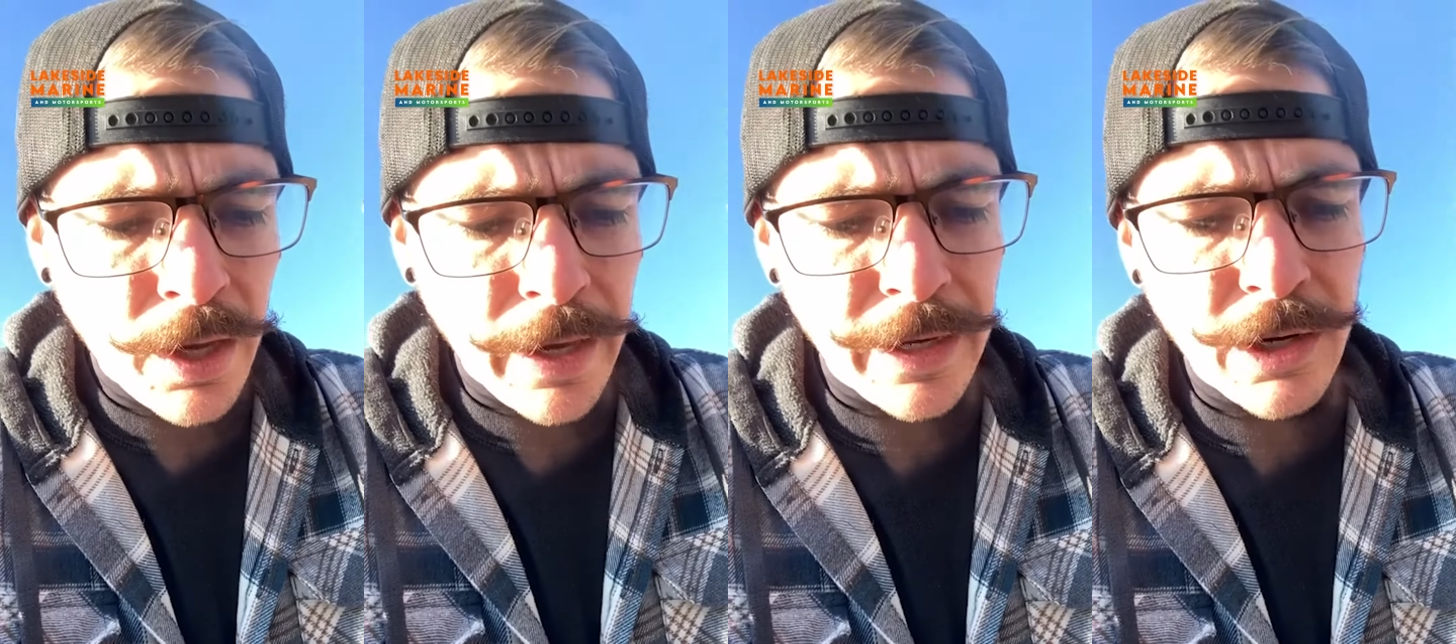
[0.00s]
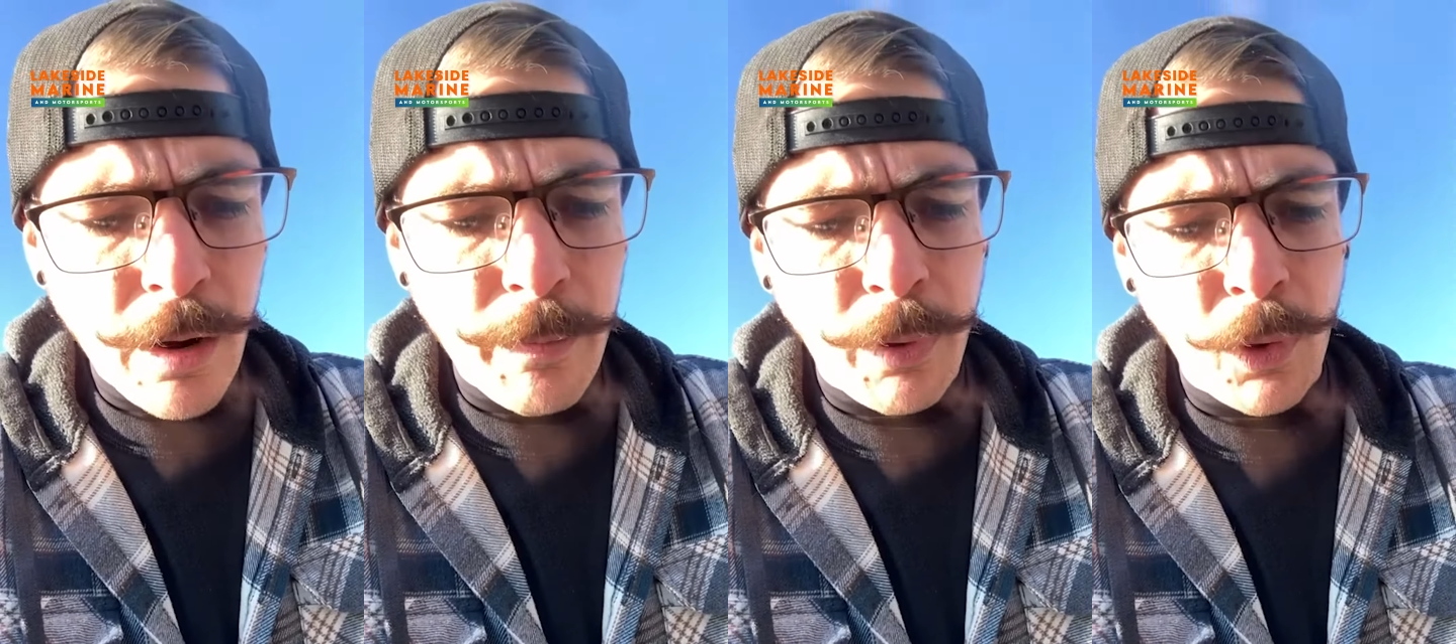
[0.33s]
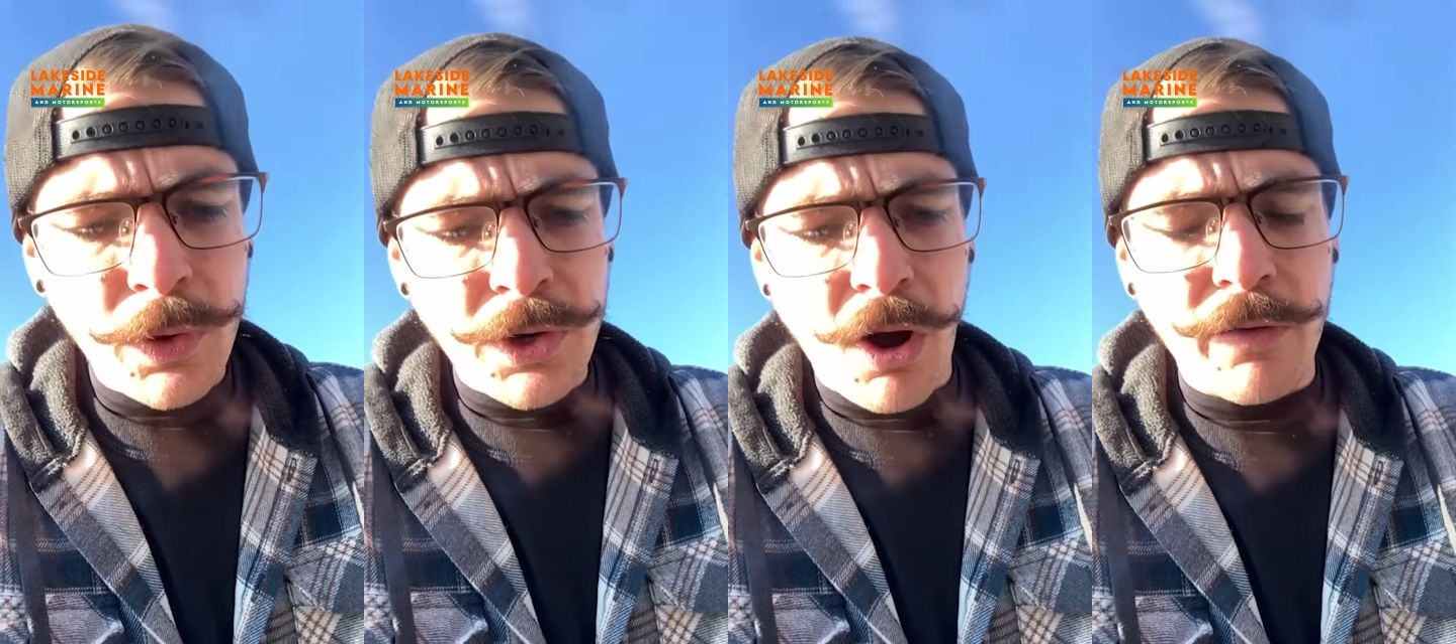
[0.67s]
Ended up
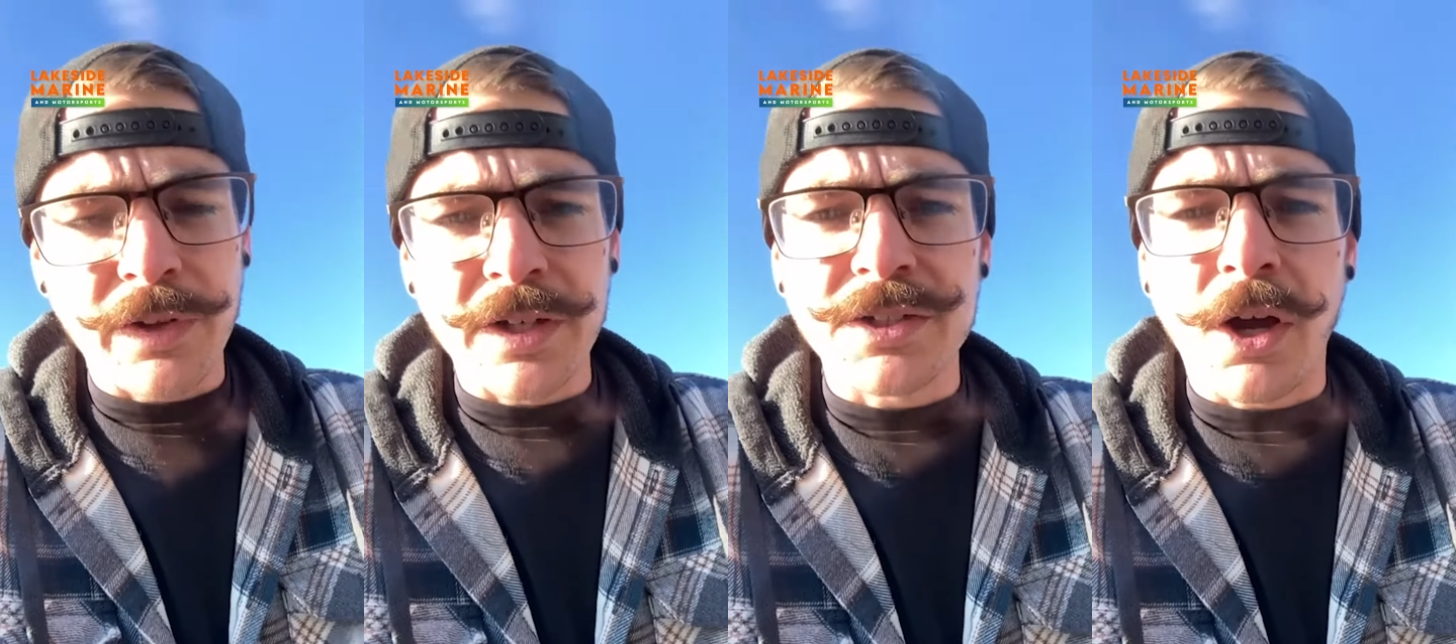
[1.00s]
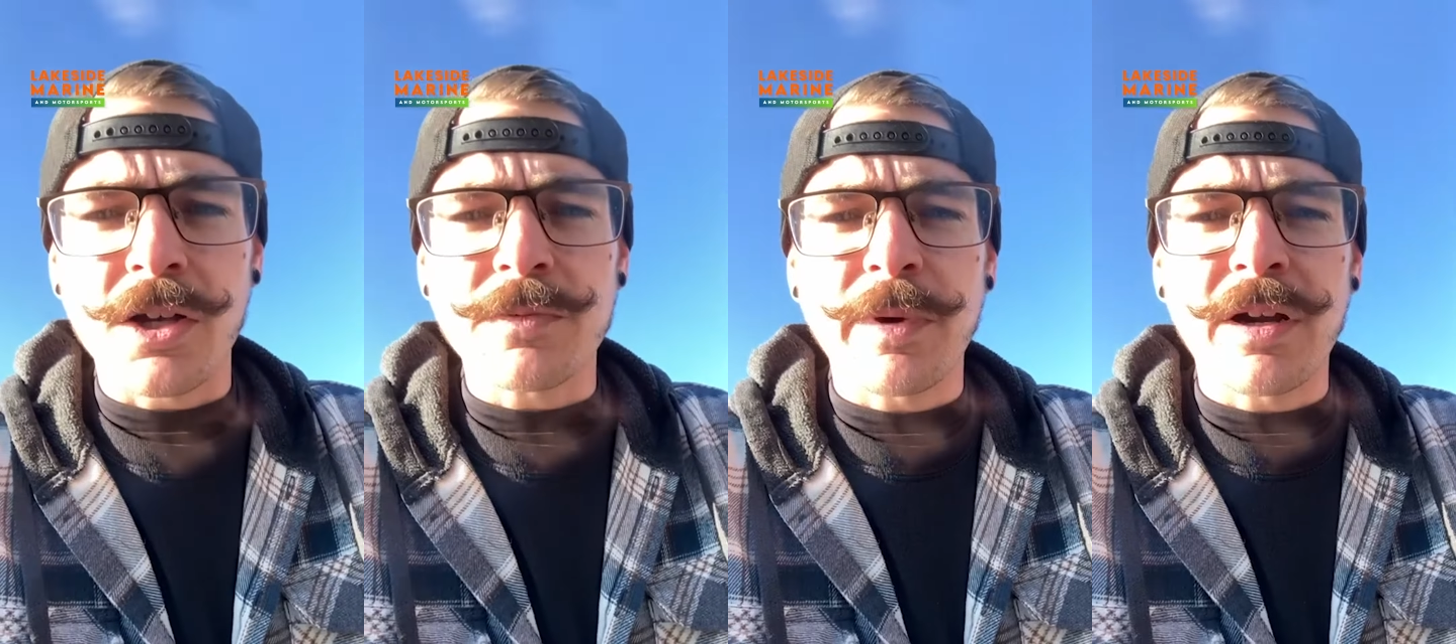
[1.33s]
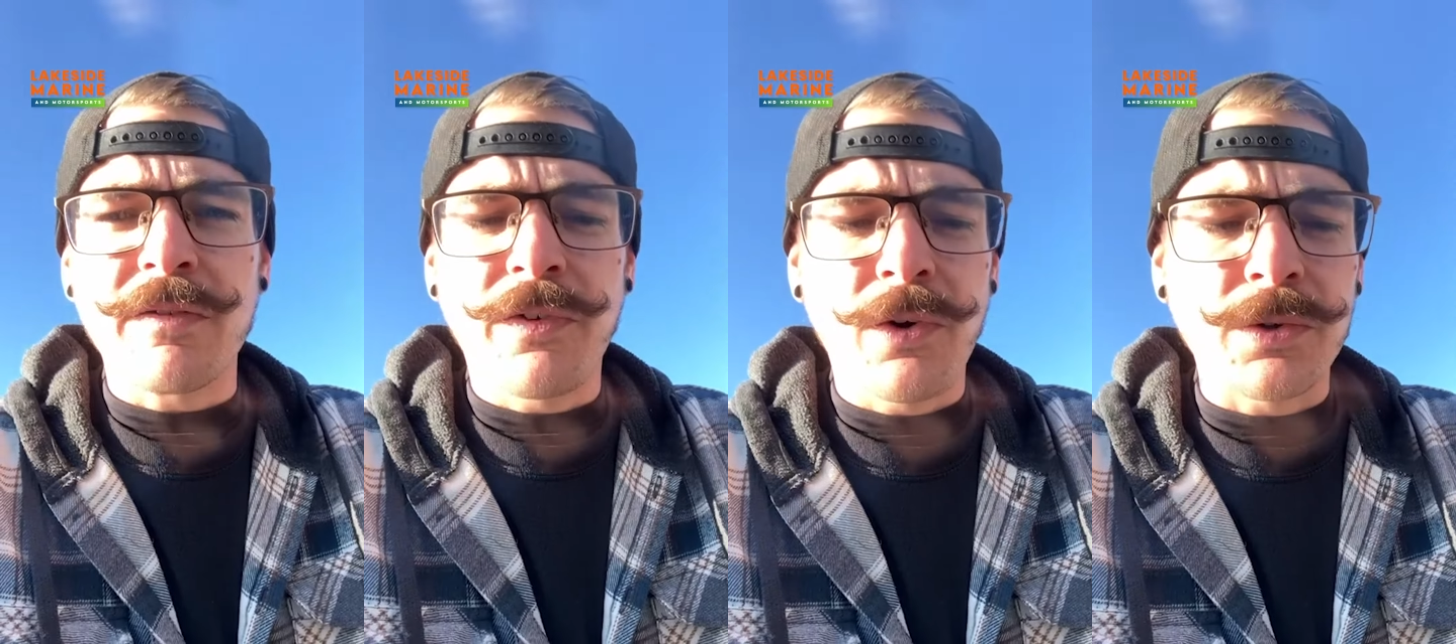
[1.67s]
pulling off the exhaust
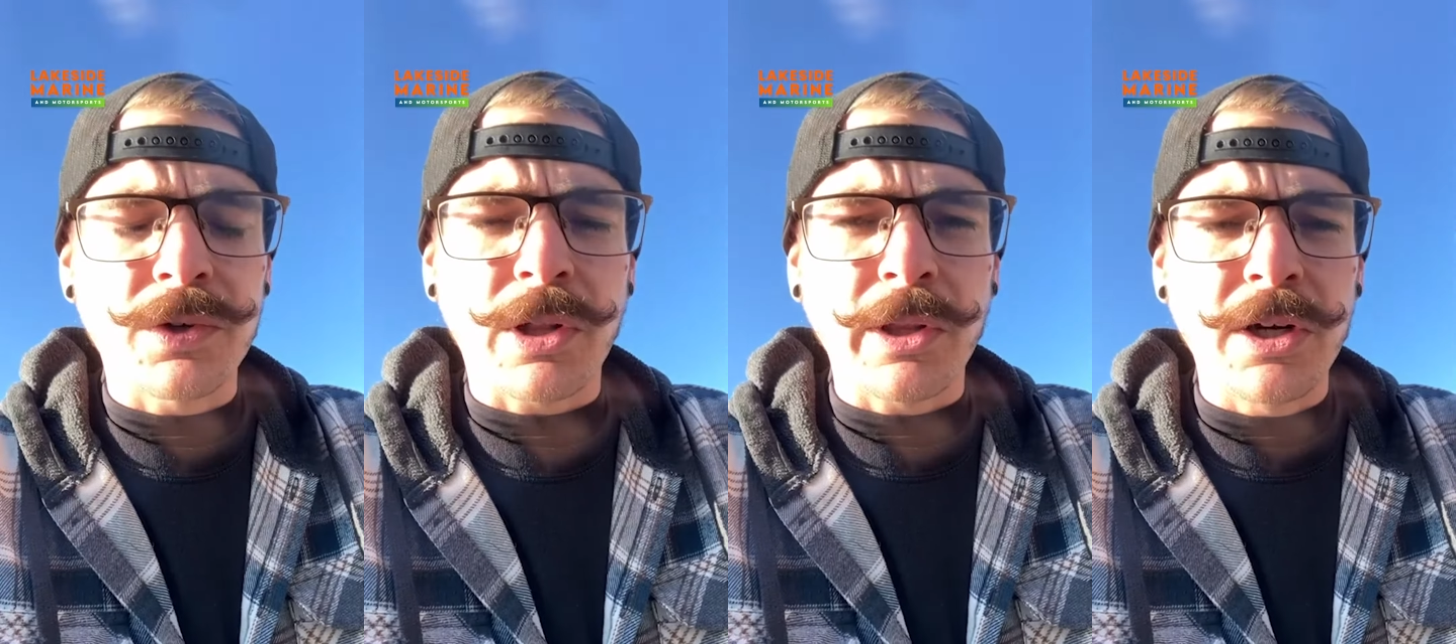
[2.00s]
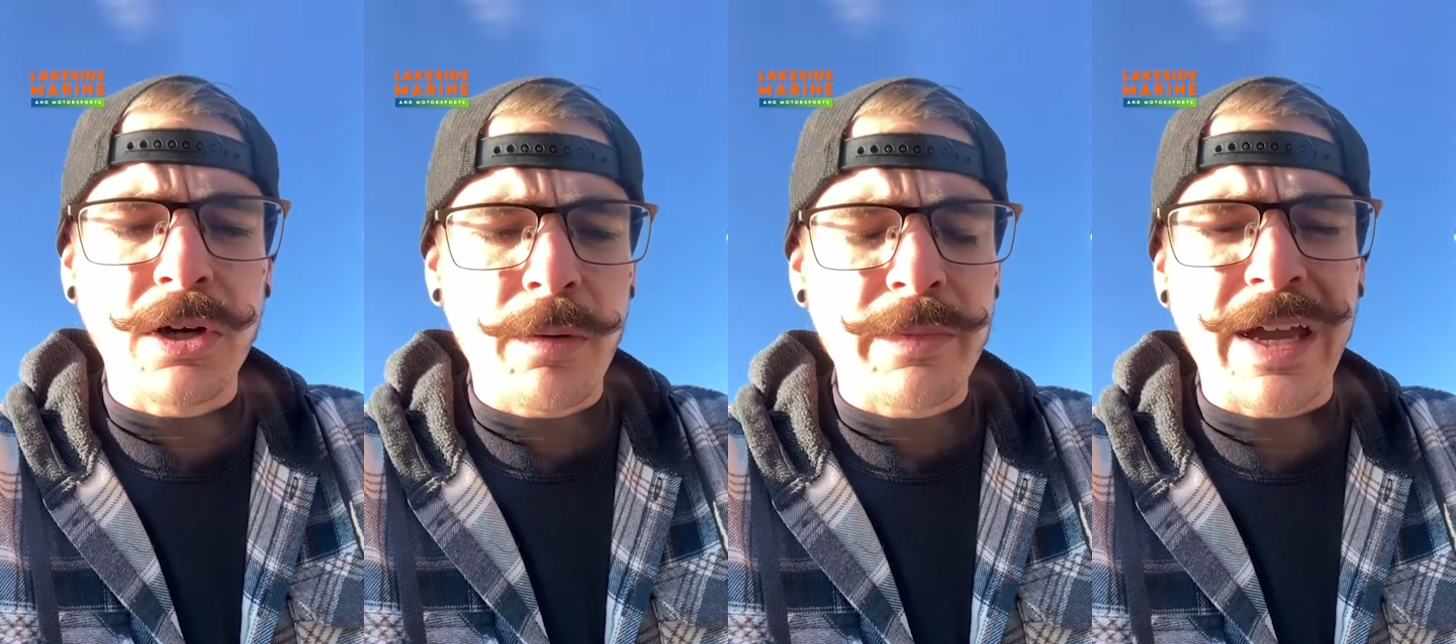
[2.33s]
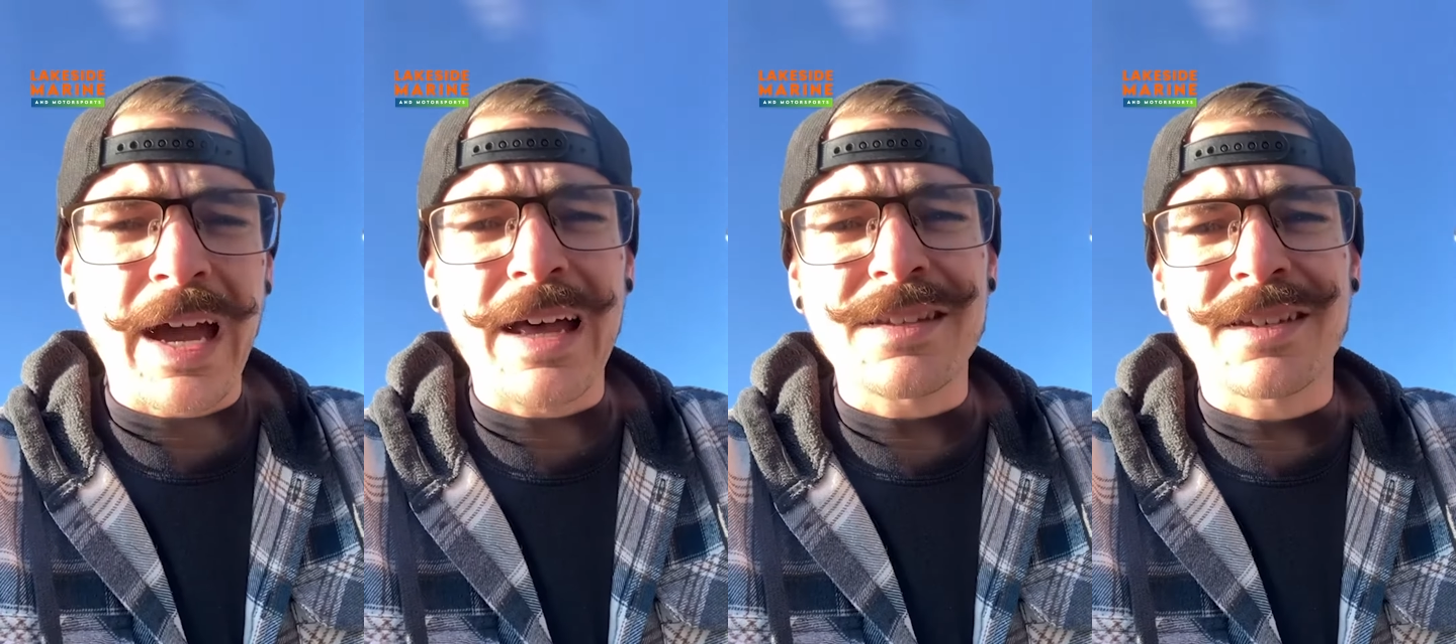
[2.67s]
manifold and cleaning up the
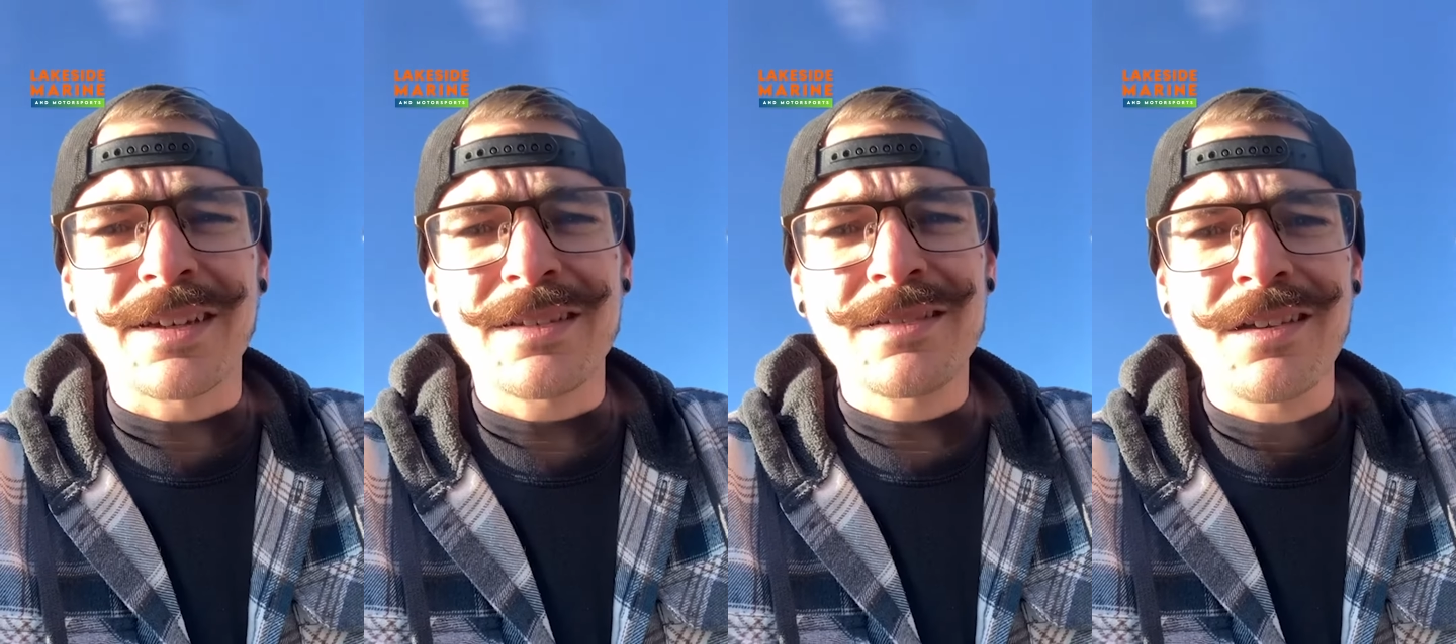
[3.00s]
gaskets.